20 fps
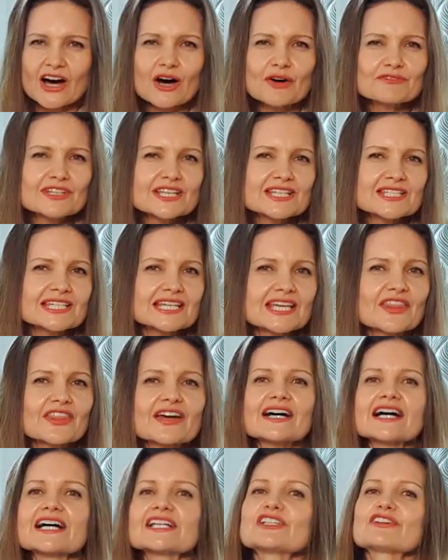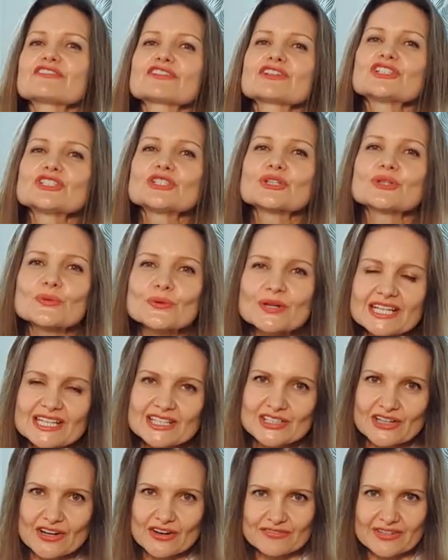Obviously, there are different
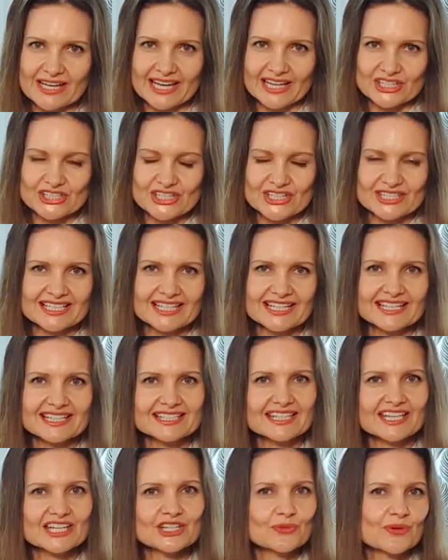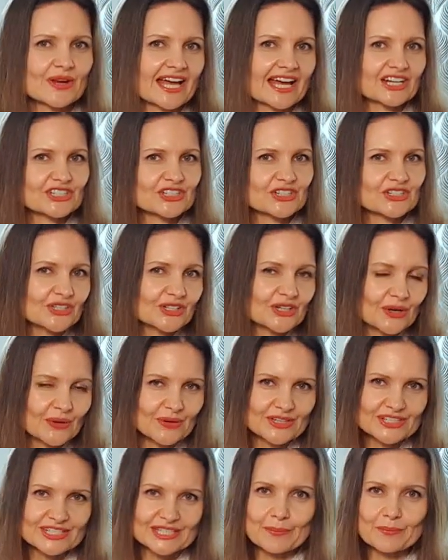degrees of anxiousness in reaction to
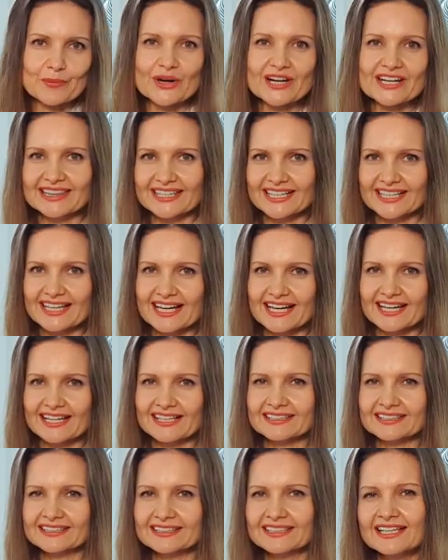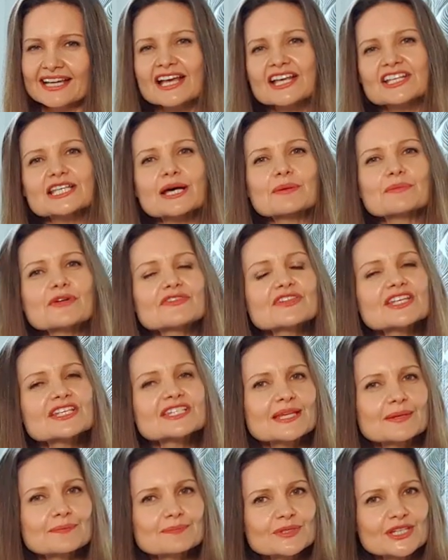going somewhere in the car. Some of the
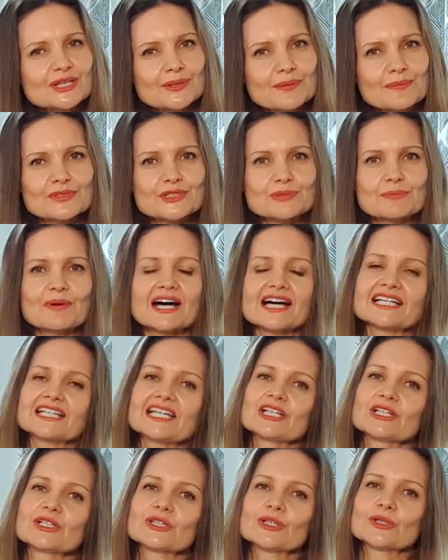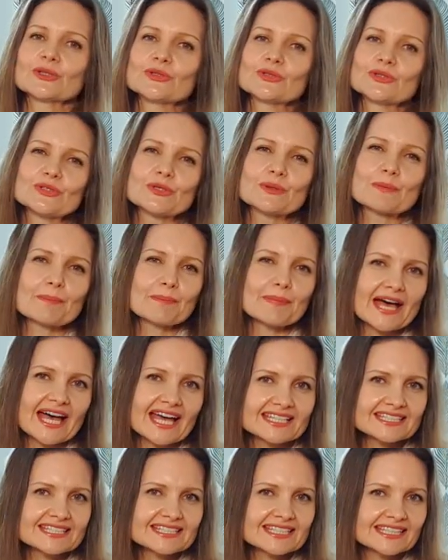symptoms might include
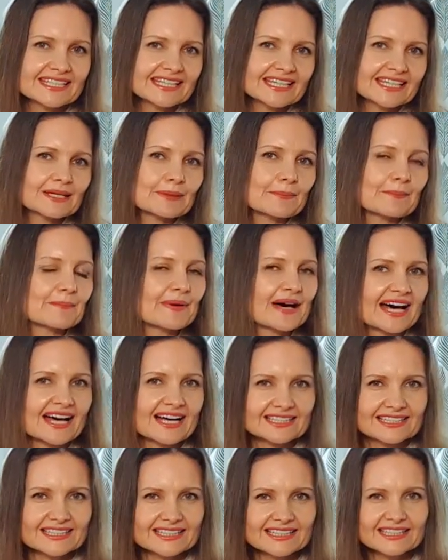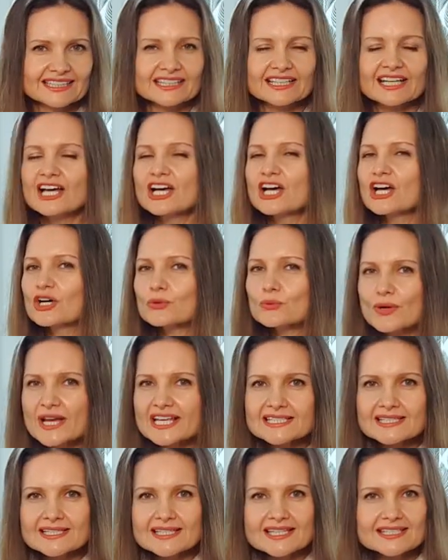panting, barking,
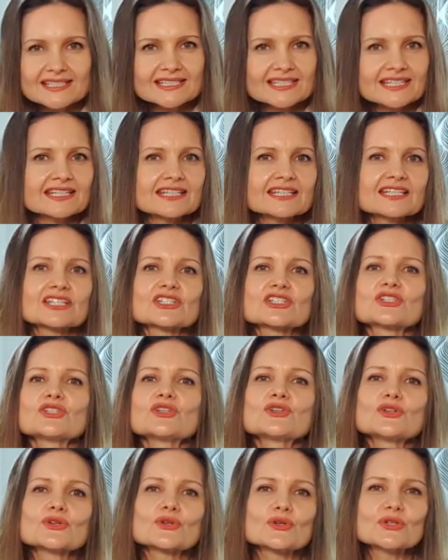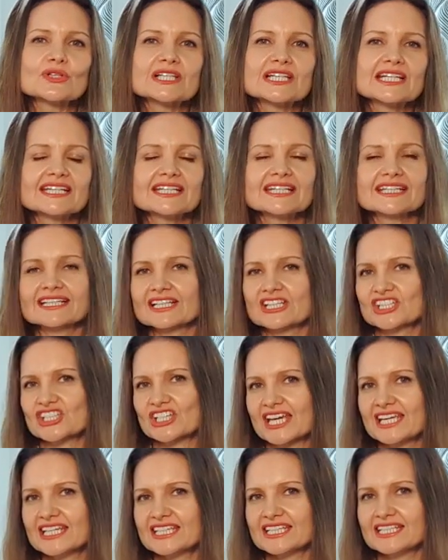restlessness, drooling,
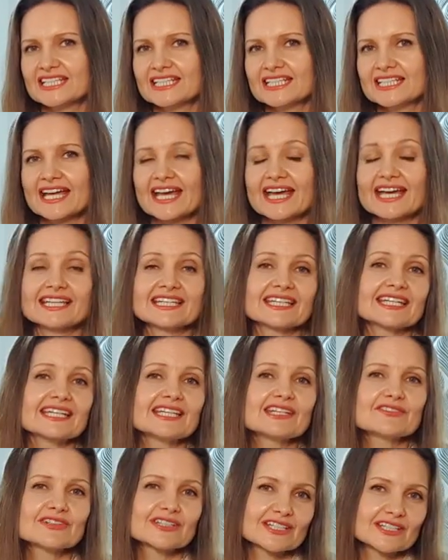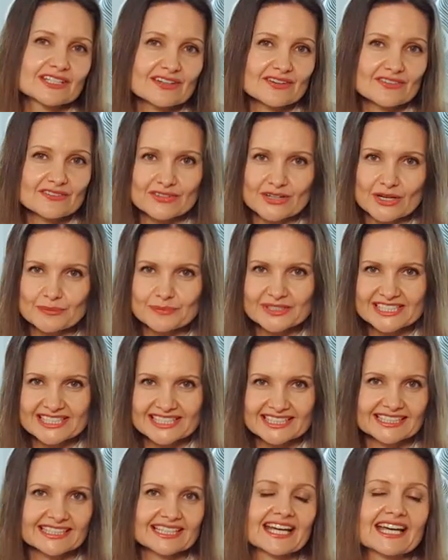shaking, and even
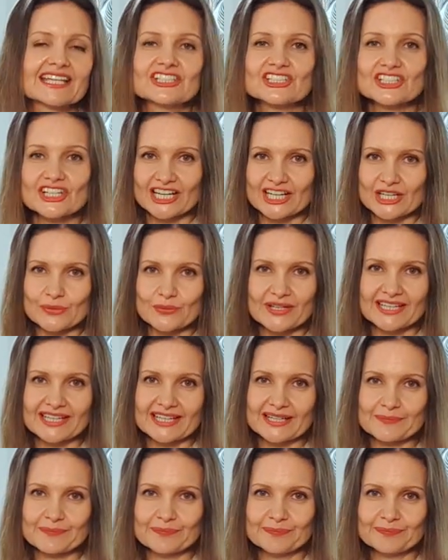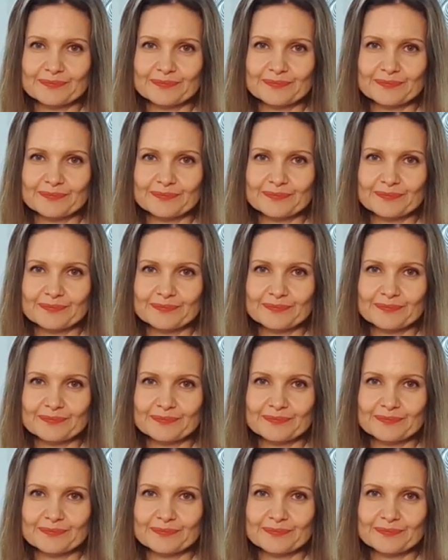vomiting and diarrhea.